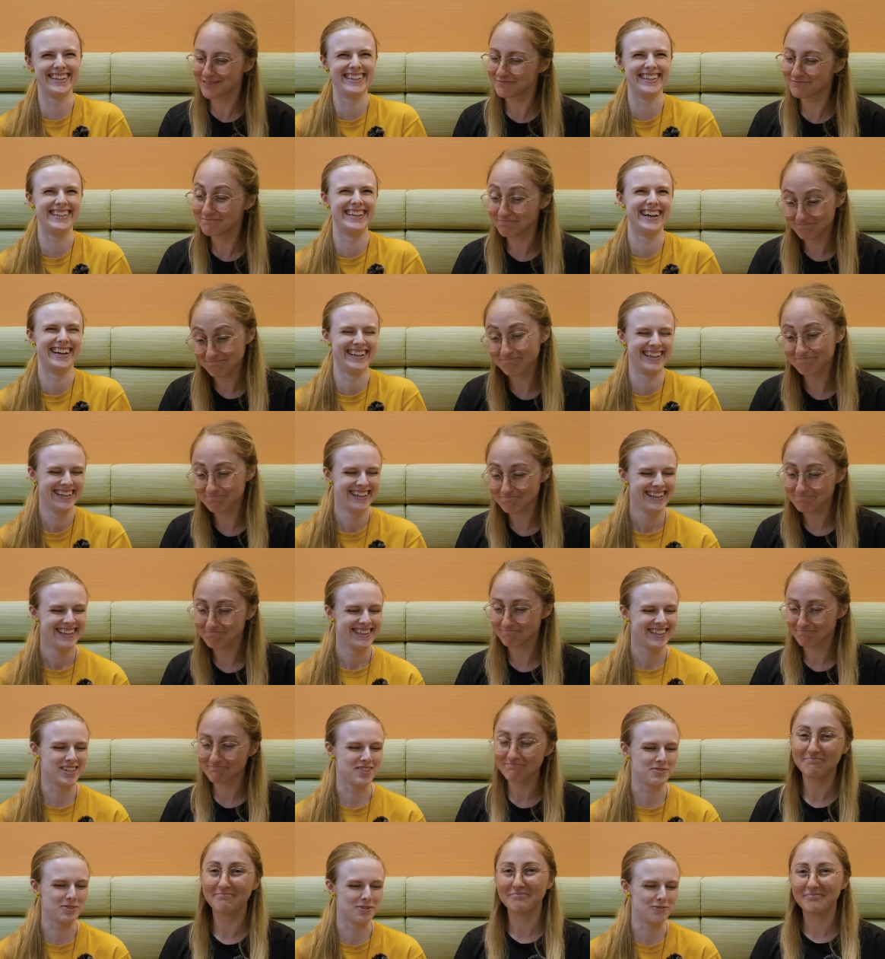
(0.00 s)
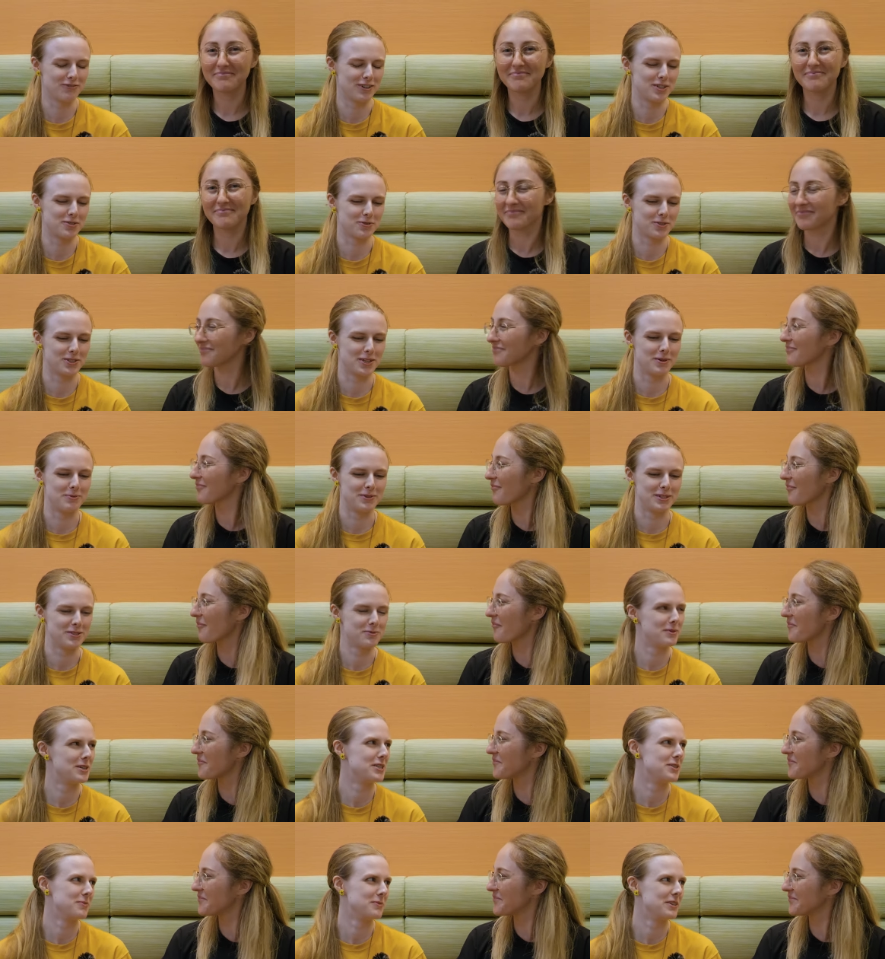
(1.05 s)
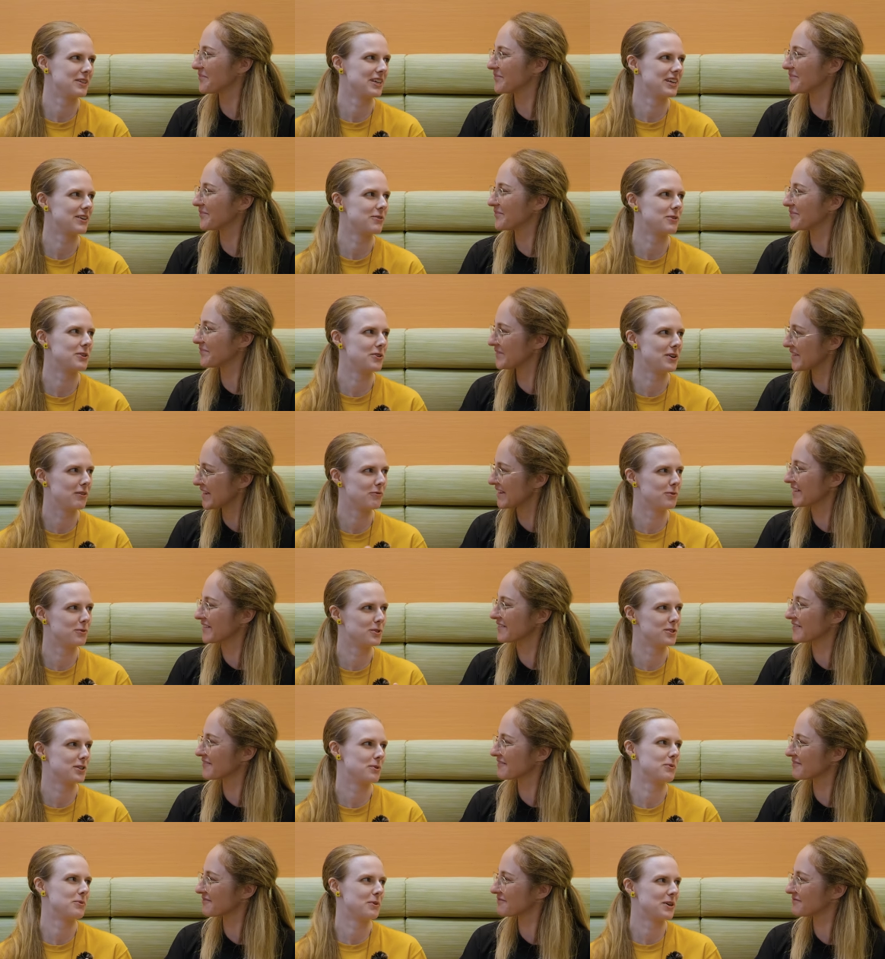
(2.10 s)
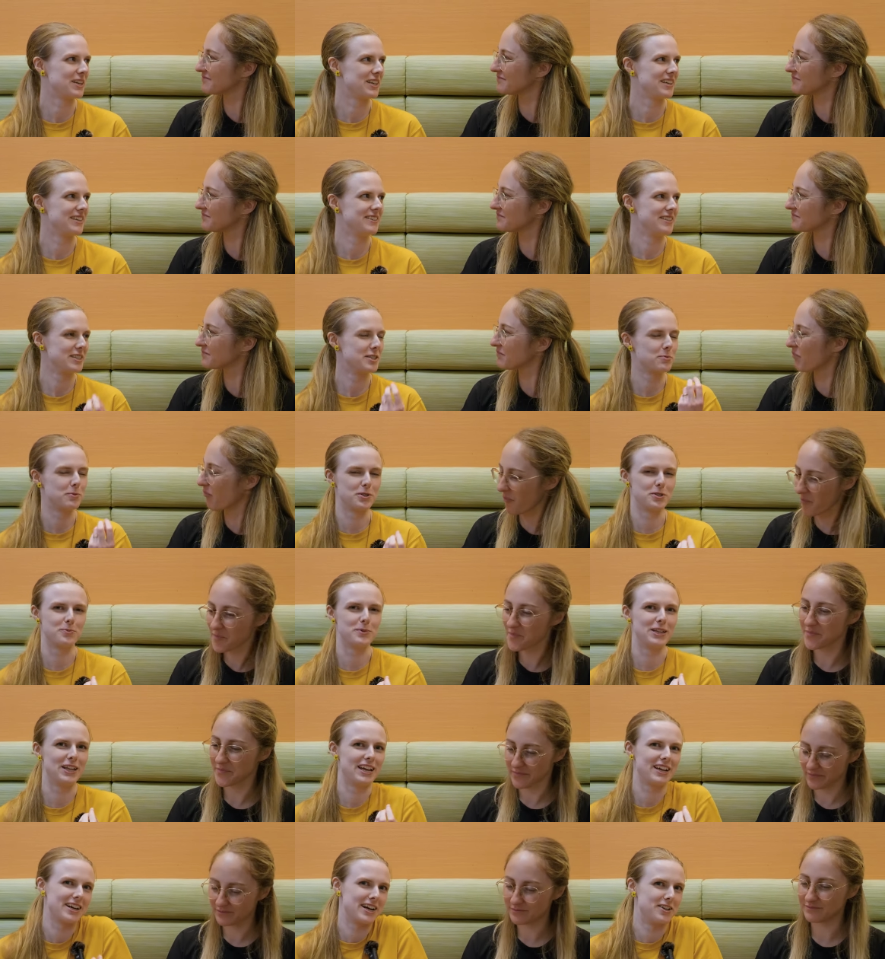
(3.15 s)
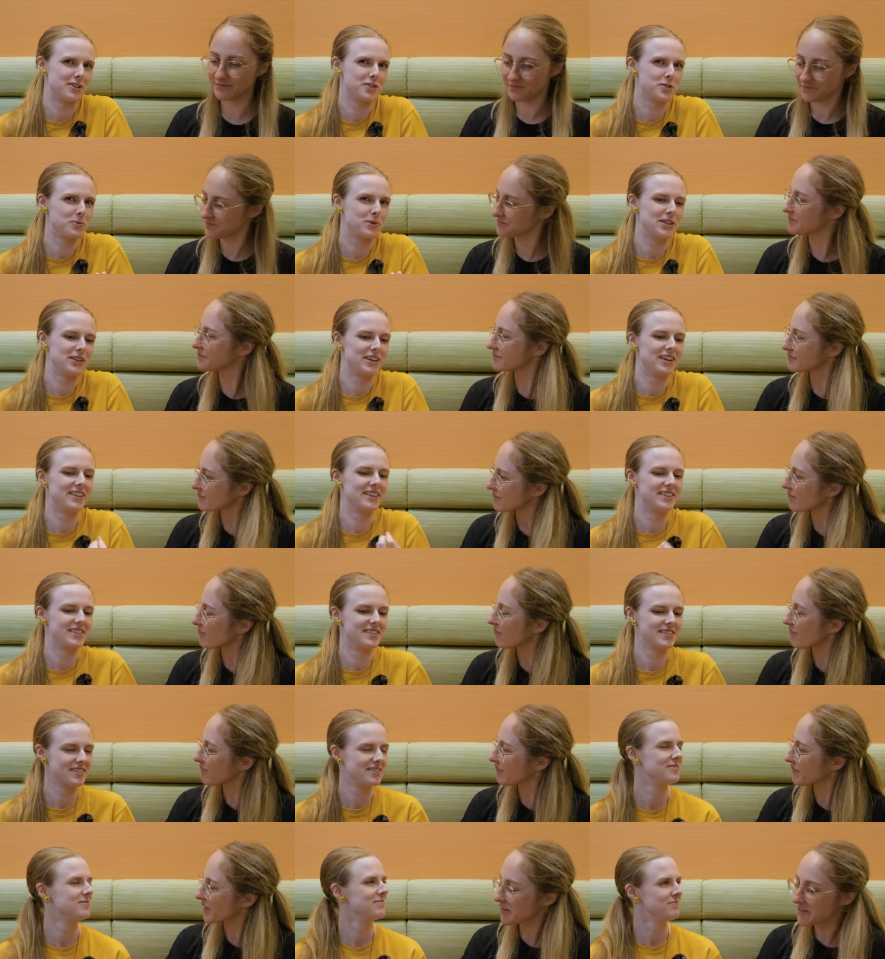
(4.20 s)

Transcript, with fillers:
Speaker 1: yeah, that's what fresh wasabi is meant to be like when you yeah. have a wasabi maki. It's supposed to be like kind of sweet like this.